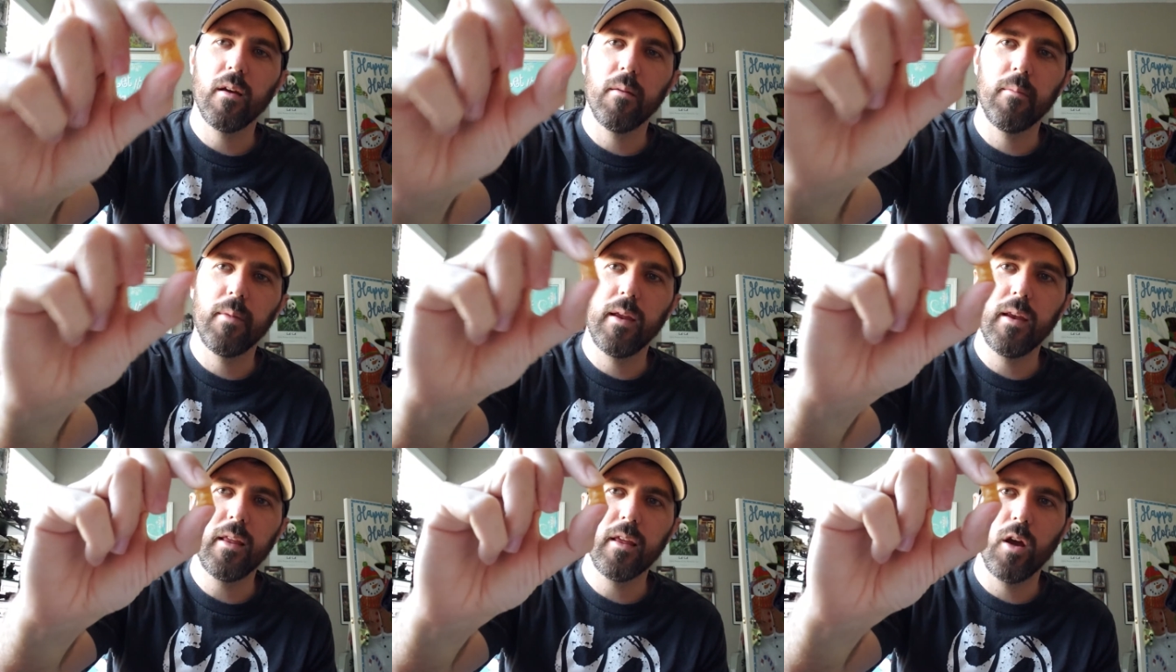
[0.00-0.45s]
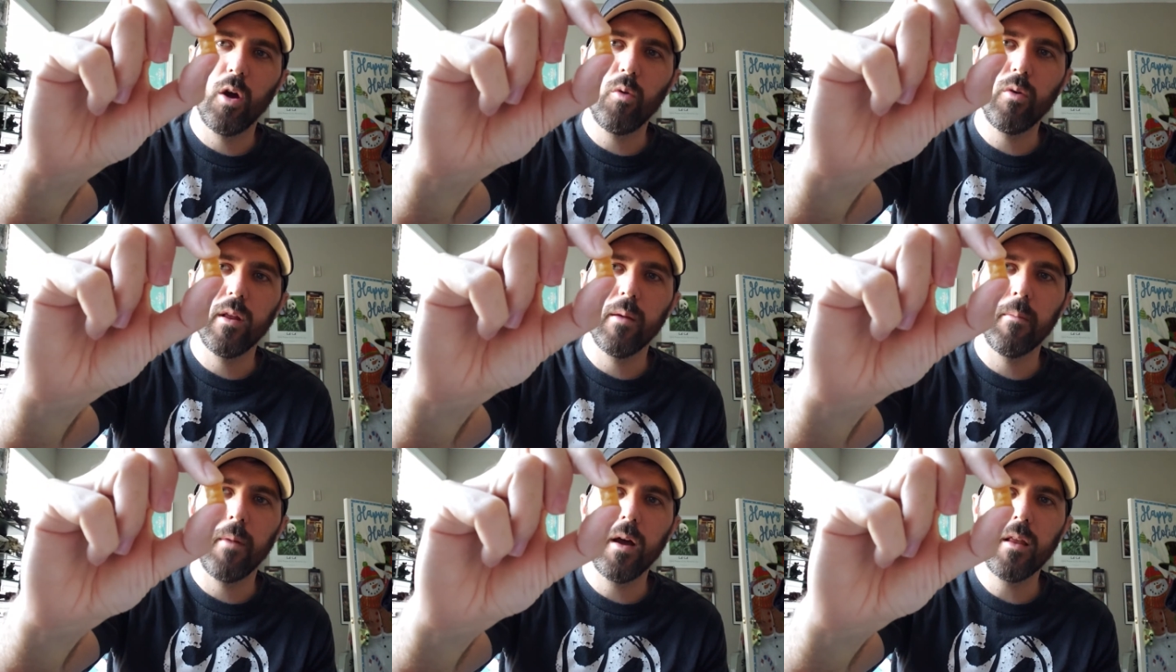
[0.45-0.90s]
I mean, any
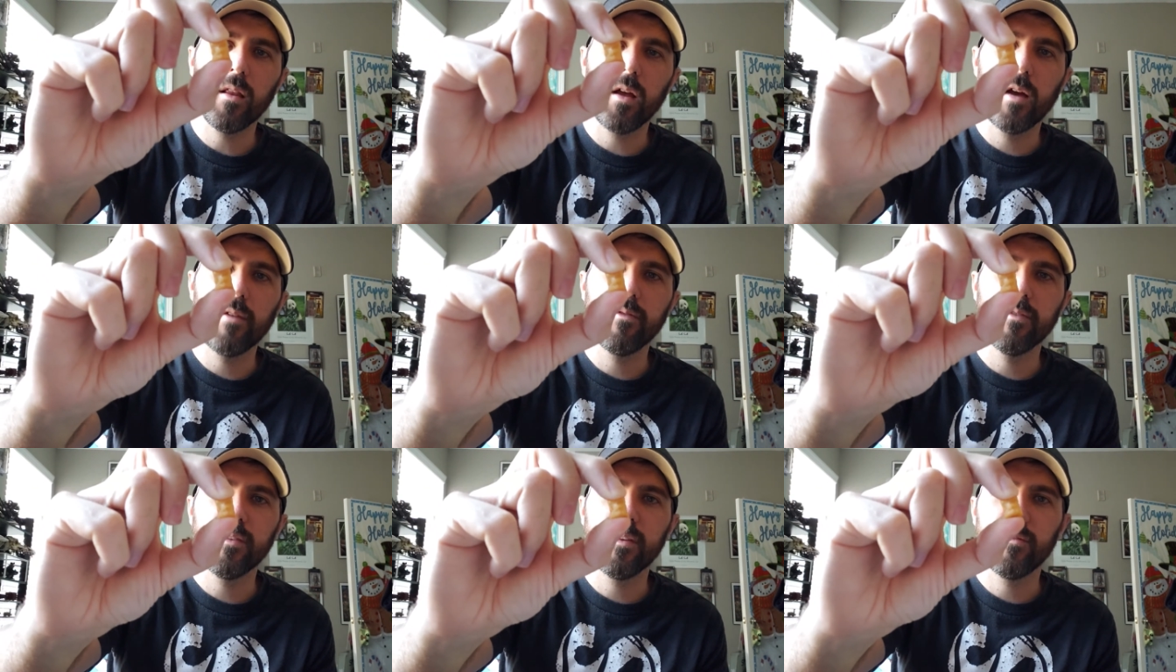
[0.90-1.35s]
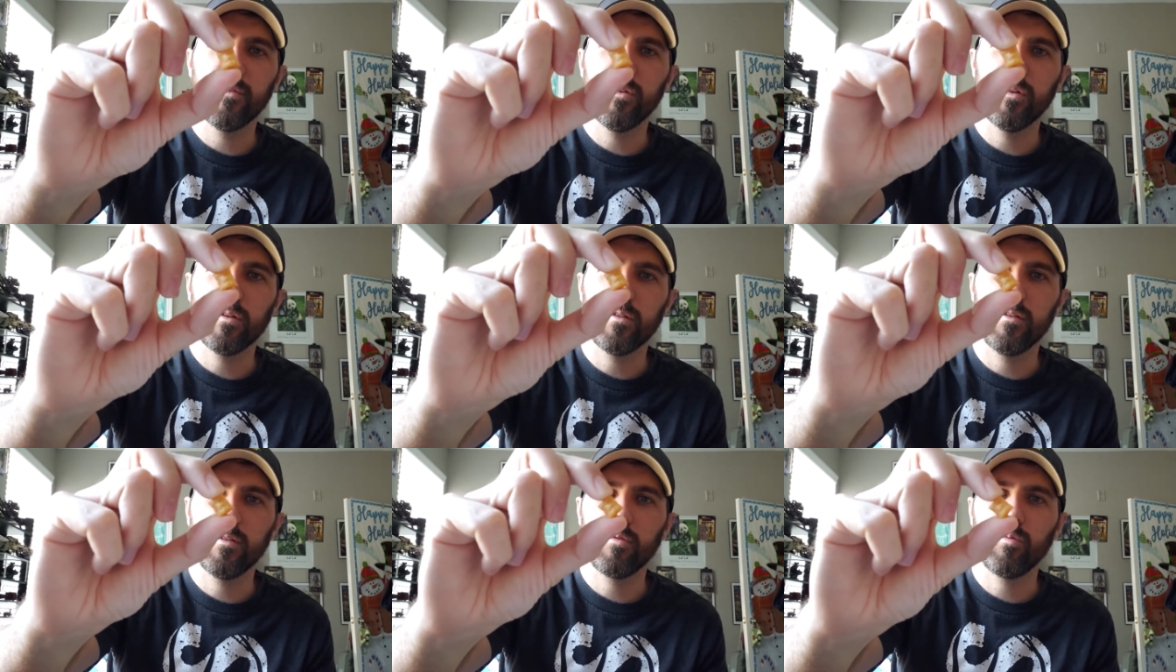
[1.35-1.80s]
oat in my life has never
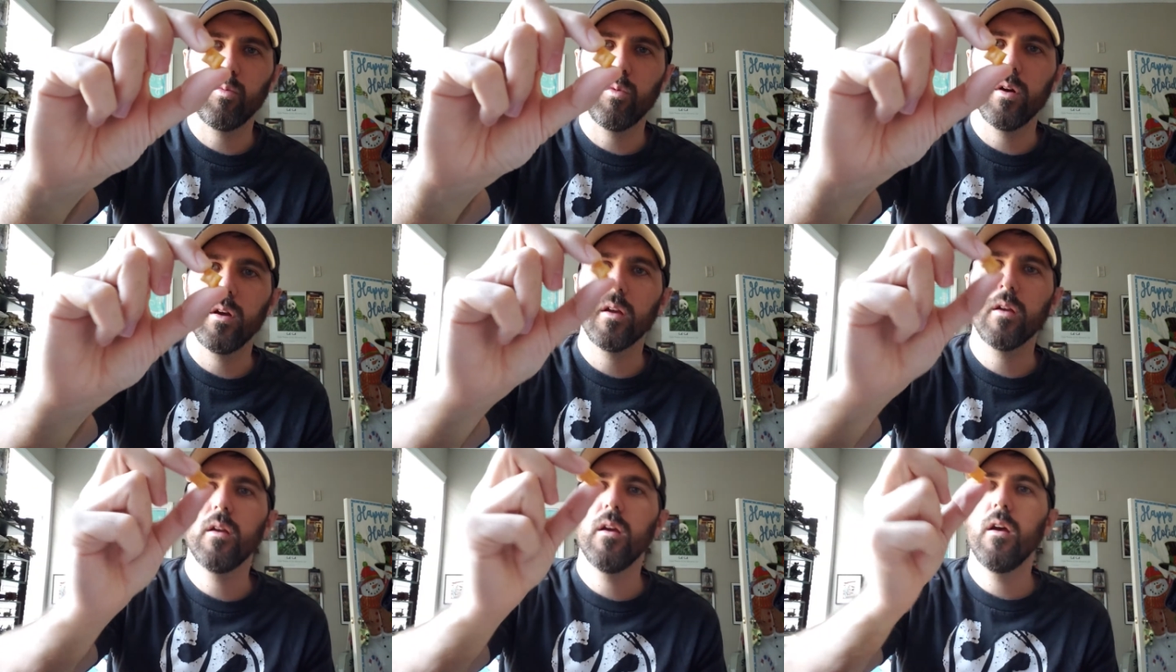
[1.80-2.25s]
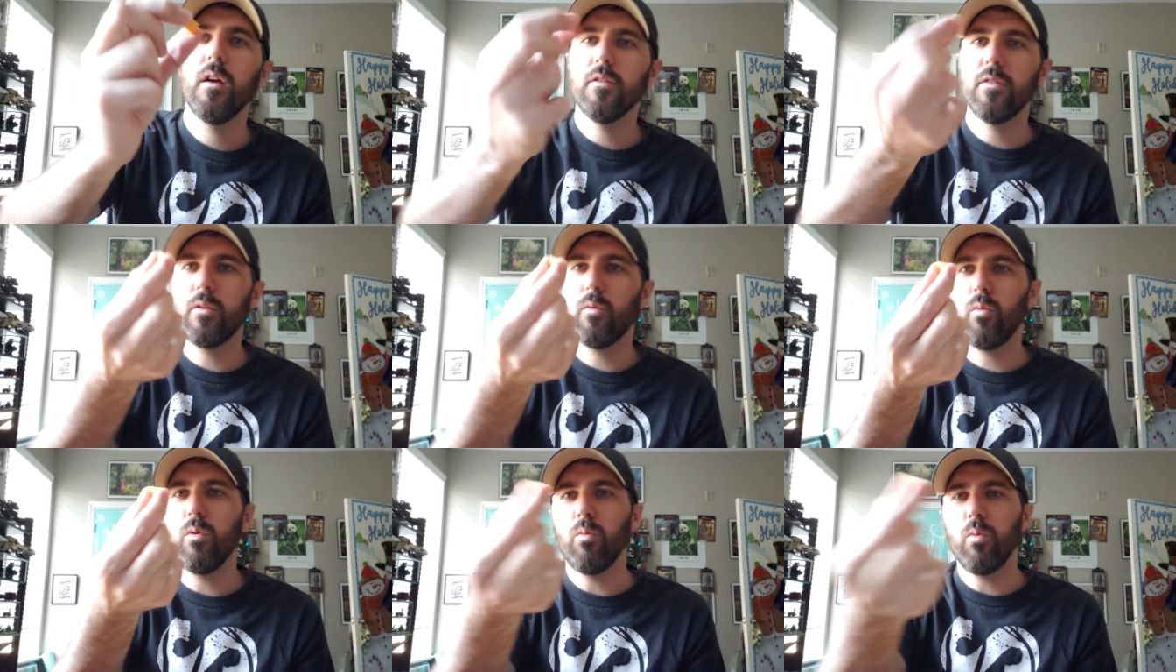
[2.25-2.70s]
looked this way.
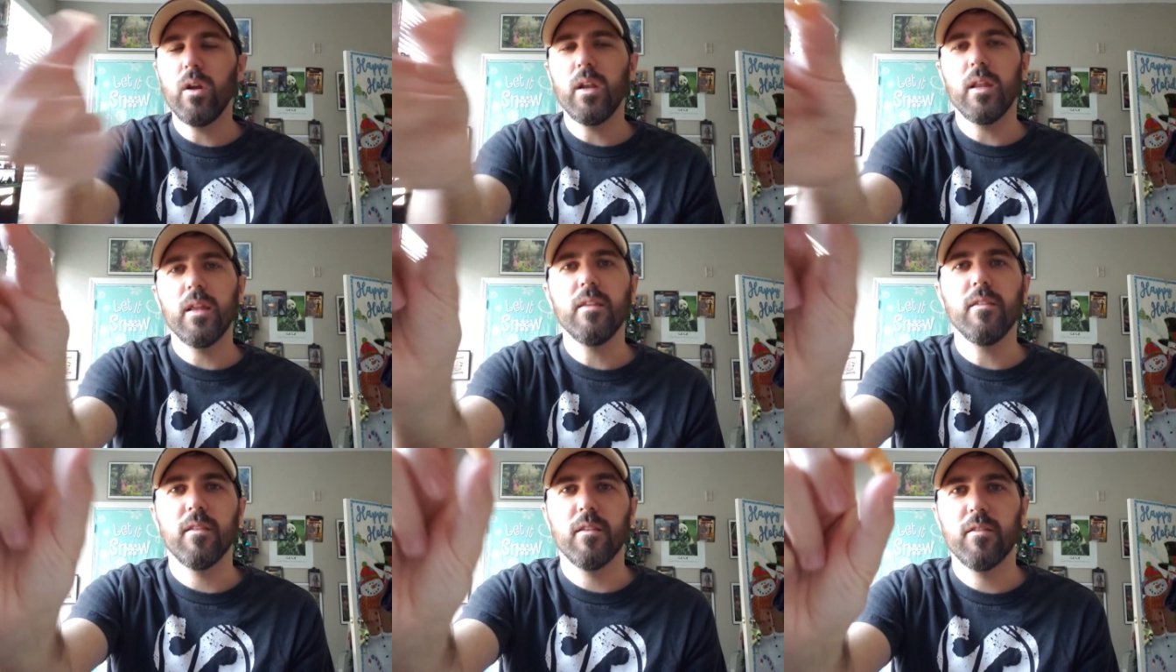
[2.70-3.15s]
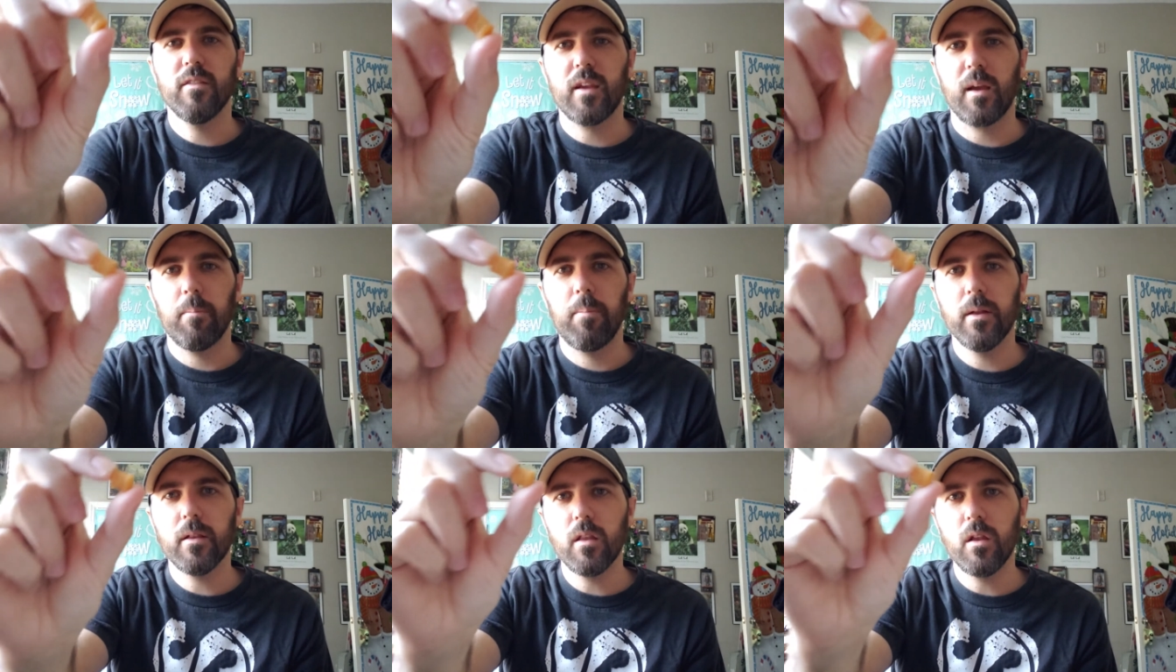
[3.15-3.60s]
So, what is this? Like a
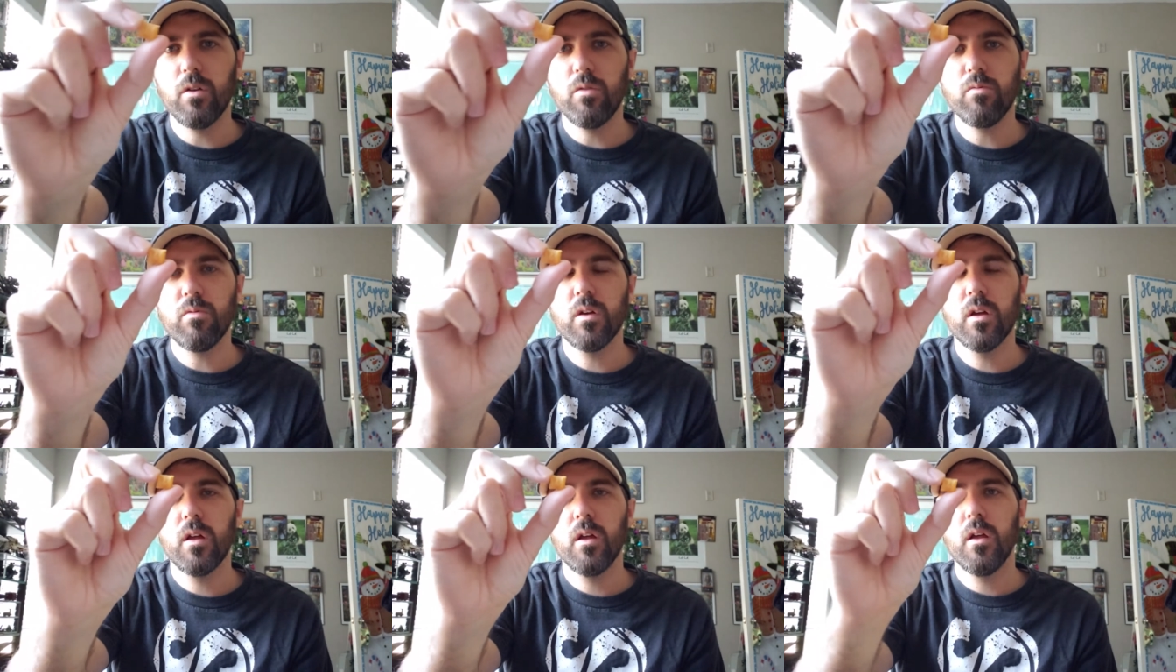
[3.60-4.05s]
pillow?